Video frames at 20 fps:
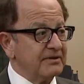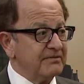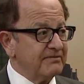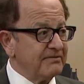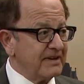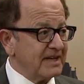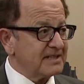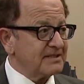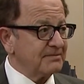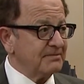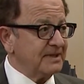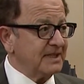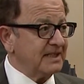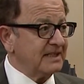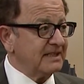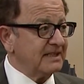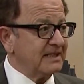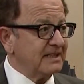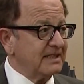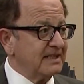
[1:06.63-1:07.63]
investment
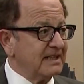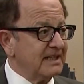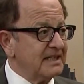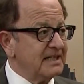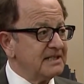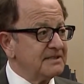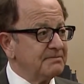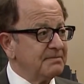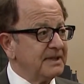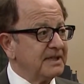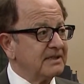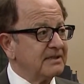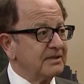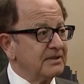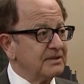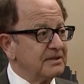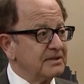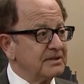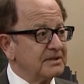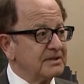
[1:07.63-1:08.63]
is
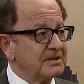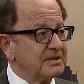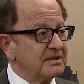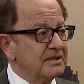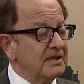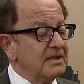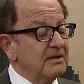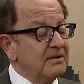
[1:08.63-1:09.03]
because,